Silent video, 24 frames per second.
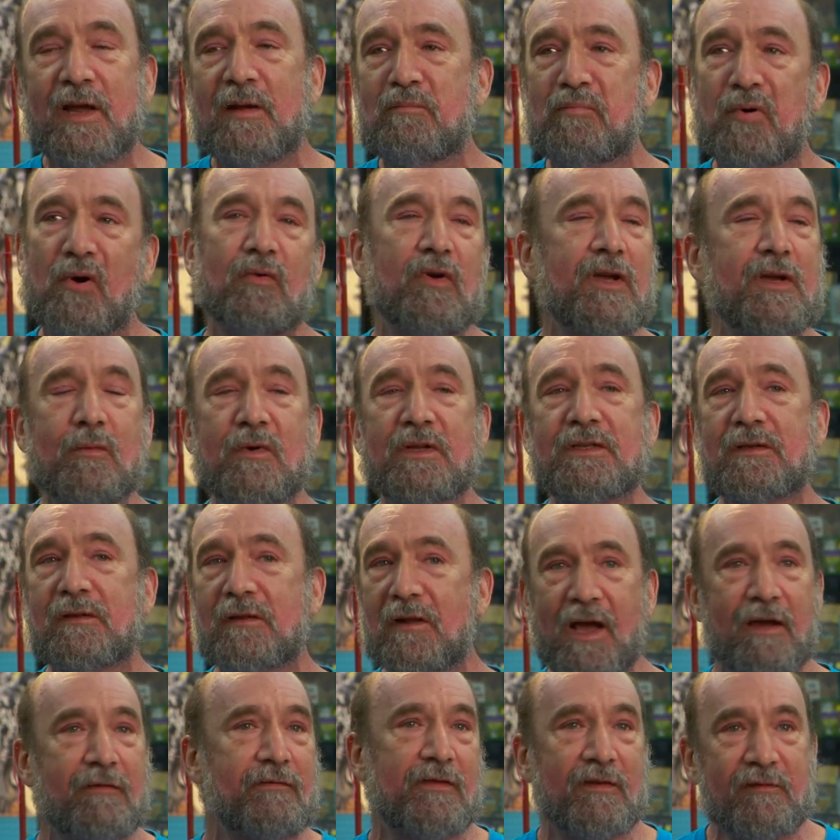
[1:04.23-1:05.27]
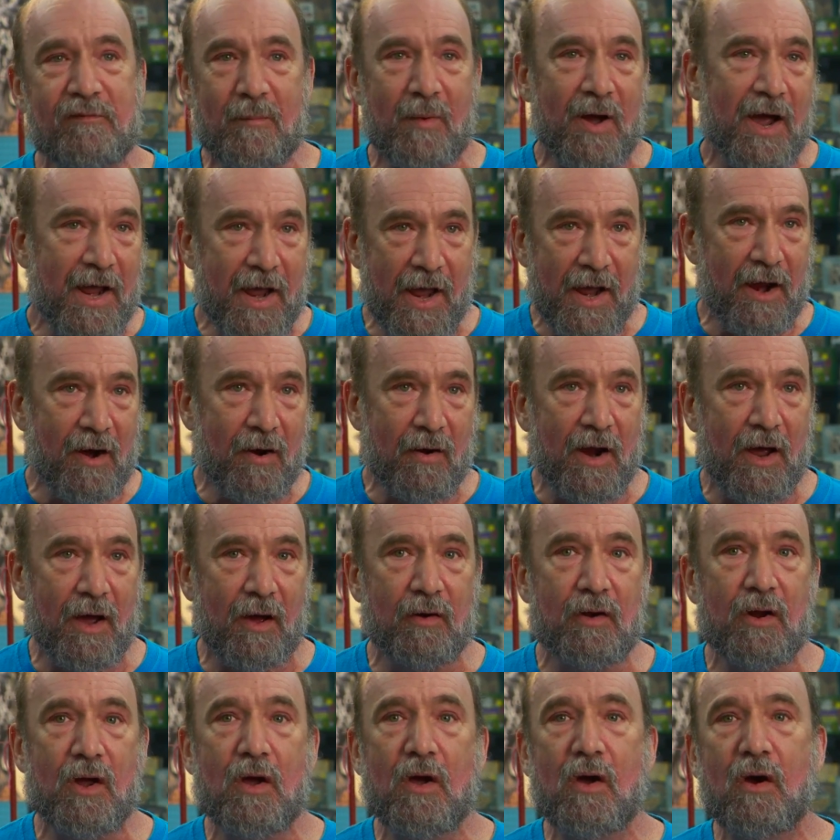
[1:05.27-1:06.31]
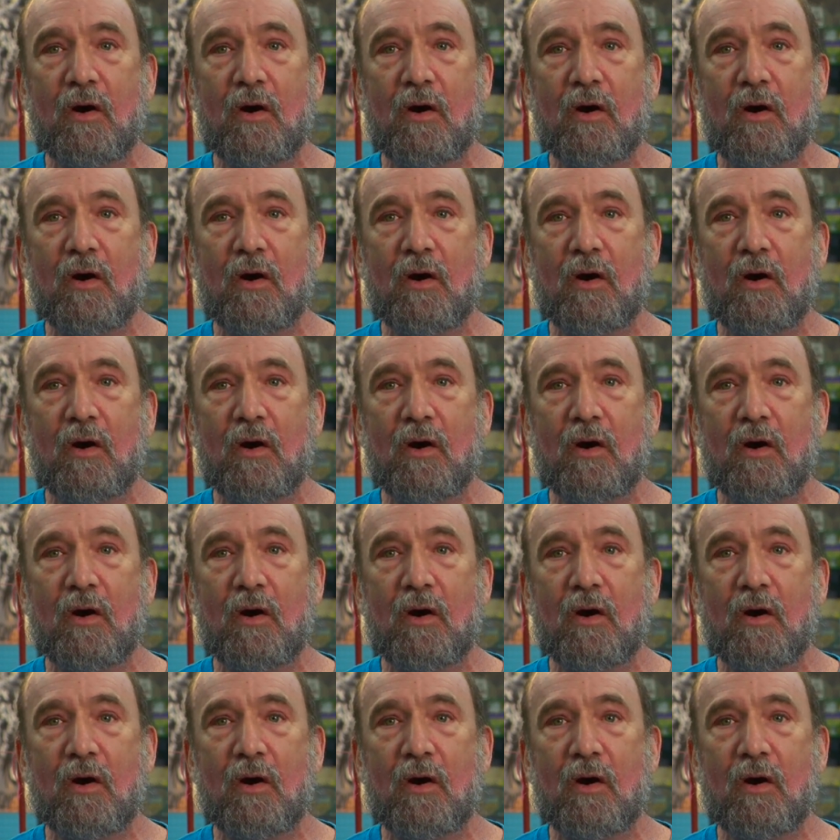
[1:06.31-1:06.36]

and pulling what's left of my hair out